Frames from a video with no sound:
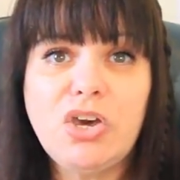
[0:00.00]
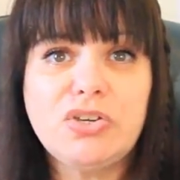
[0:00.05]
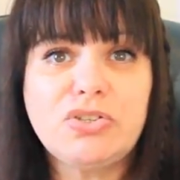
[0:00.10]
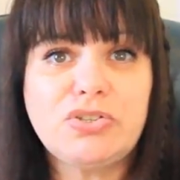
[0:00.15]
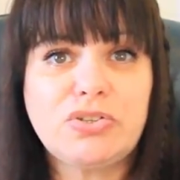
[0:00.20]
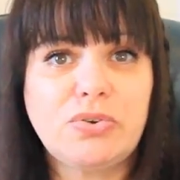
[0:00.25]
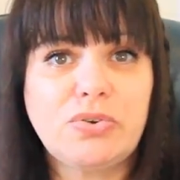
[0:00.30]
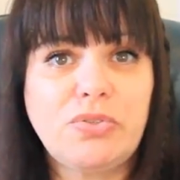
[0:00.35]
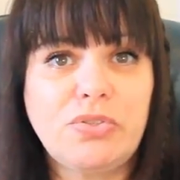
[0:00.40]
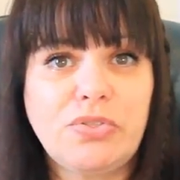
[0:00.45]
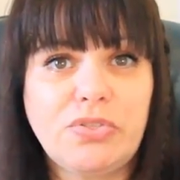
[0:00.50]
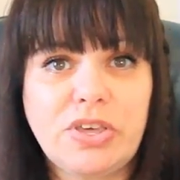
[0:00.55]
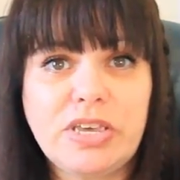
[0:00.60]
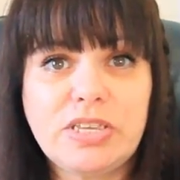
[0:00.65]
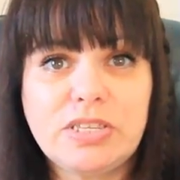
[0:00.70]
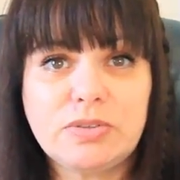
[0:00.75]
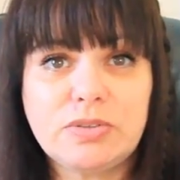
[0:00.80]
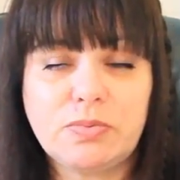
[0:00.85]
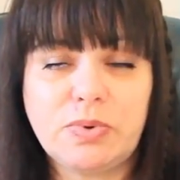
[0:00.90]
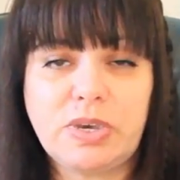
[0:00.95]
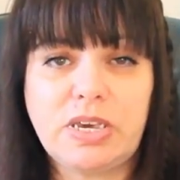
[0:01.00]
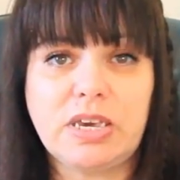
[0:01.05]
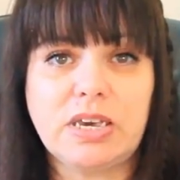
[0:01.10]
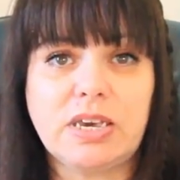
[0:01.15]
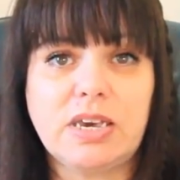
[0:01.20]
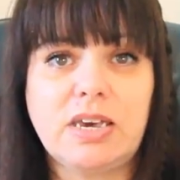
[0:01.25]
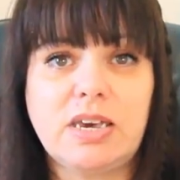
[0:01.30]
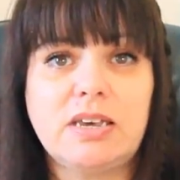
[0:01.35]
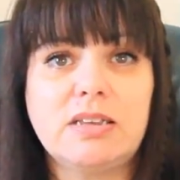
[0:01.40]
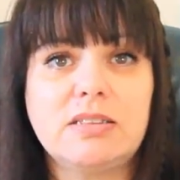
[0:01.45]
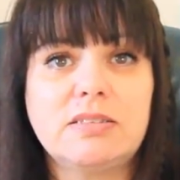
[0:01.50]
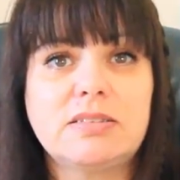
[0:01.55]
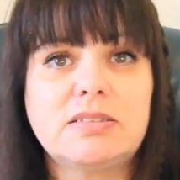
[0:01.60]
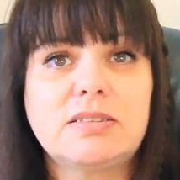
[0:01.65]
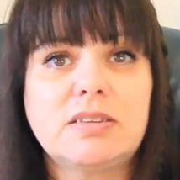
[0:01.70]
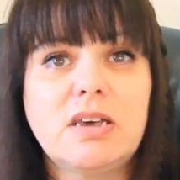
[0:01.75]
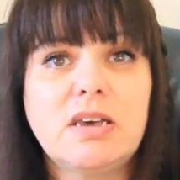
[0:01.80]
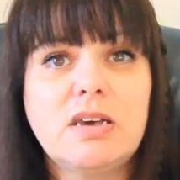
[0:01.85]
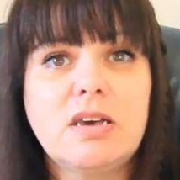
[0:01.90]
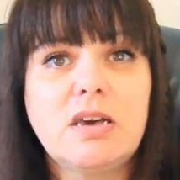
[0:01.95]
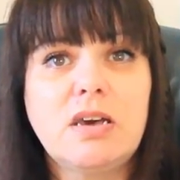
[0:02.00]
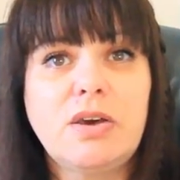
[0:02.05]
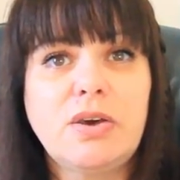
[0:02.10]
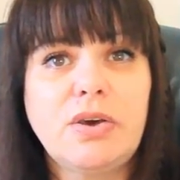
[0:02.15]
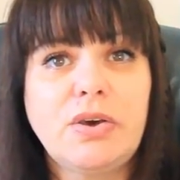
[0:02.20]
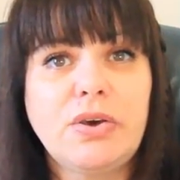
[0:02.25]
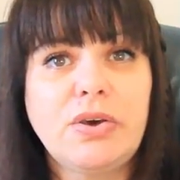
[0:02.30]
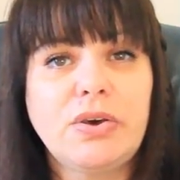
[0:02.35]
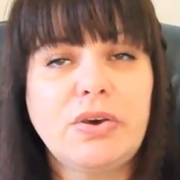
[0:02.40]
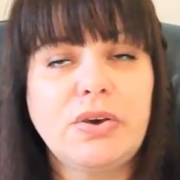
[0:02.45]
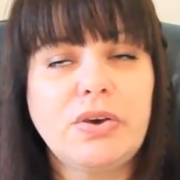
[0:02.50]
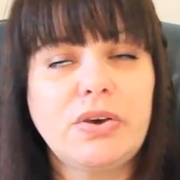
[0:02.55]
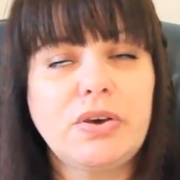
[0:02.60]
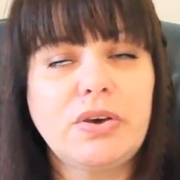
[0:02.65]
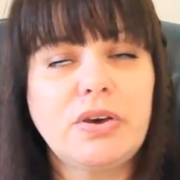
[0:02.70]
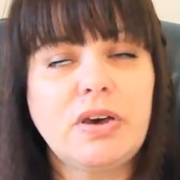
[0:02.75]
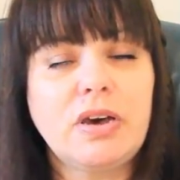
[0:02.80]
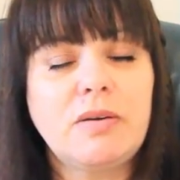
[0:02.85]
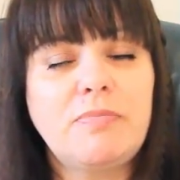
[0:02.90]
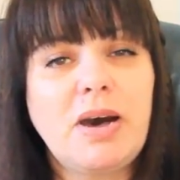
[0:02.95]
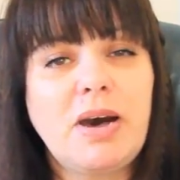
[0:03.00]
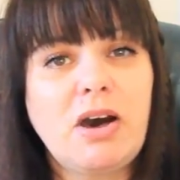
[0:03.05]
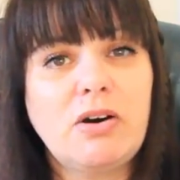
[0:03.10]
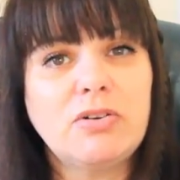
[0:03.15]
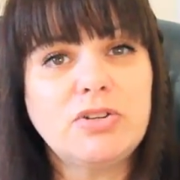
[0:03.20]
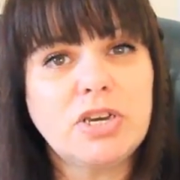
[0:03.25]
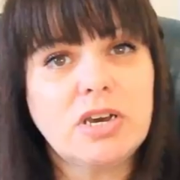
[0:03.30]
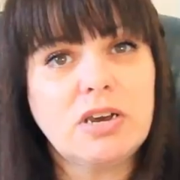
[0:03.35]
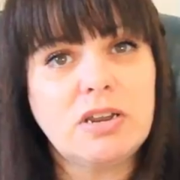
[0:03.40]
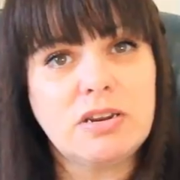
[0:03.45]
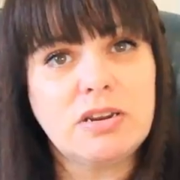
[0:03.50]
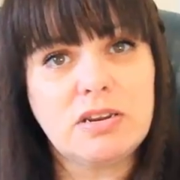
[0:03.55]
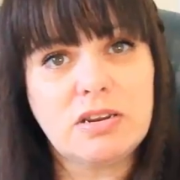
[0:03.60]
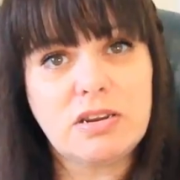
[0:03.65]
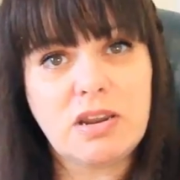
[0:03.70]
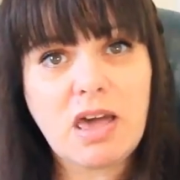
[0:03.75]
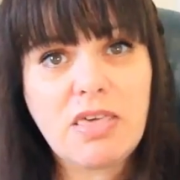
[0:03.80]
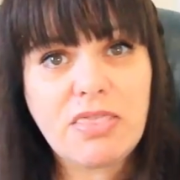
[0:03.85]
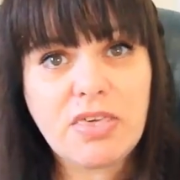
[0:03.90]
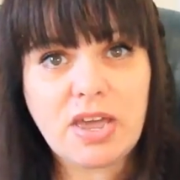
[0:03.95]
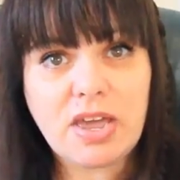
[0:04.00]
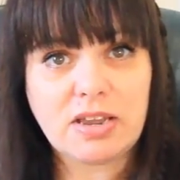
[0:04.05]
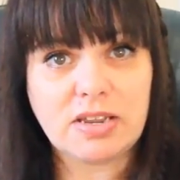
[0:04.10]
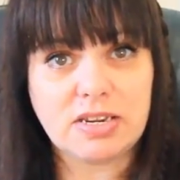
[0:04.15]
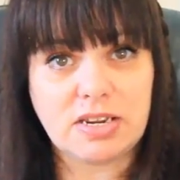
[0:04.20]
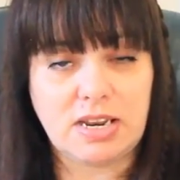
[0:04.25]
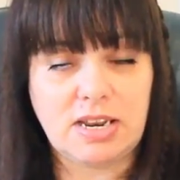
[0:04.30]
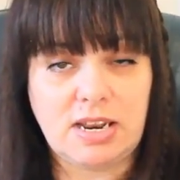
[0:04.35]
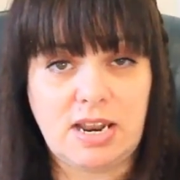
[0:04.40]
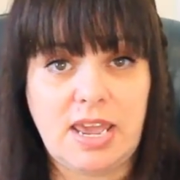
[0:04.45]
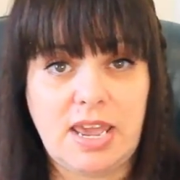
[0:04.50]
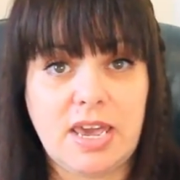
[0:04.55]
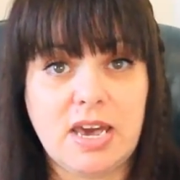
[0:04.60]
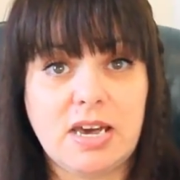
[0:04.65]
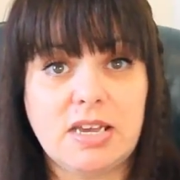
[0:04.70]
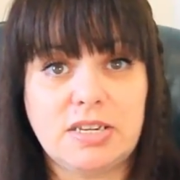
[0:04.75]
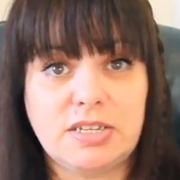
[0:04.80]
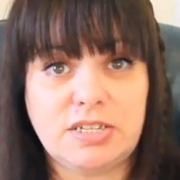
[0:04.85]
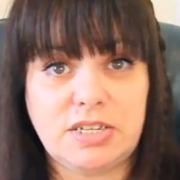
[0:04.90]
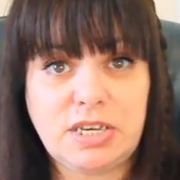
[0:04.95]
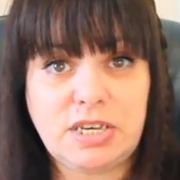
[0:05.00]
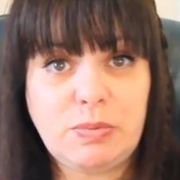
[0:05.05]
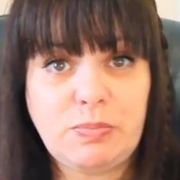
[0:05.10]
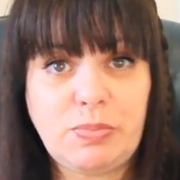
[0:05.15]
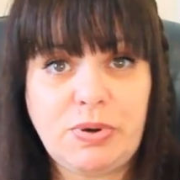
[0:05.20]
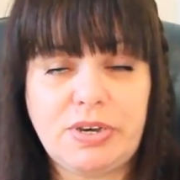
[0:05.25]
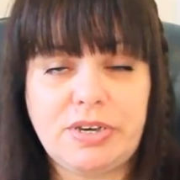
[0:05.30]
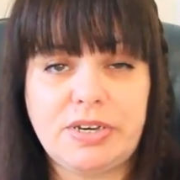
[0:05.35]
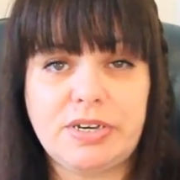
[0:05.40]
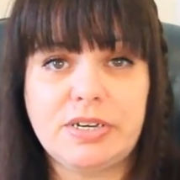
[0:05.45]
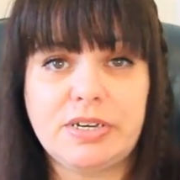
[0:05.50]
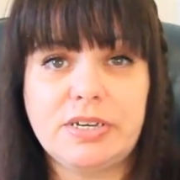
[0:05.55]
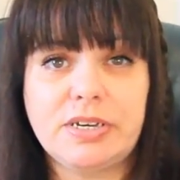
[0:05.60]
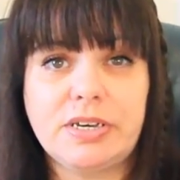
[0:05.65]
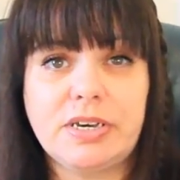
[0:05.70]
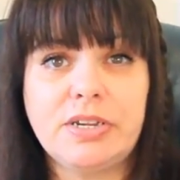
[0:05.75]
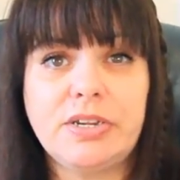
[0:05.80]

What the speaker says: So this week it's about another layer deeper